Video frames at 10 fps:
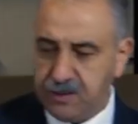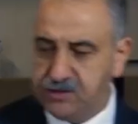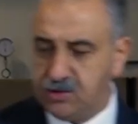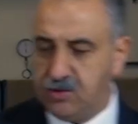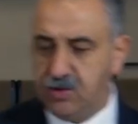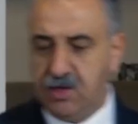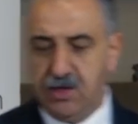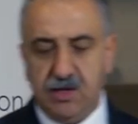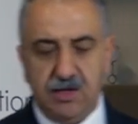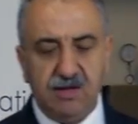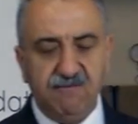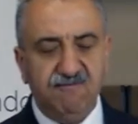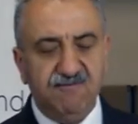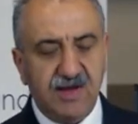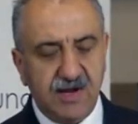So in a
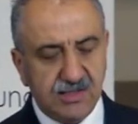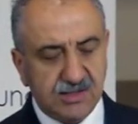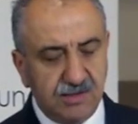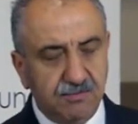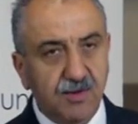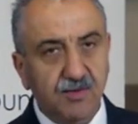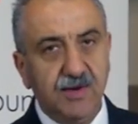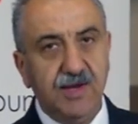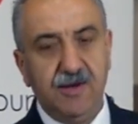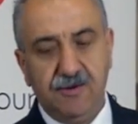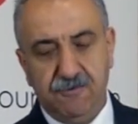very simple way,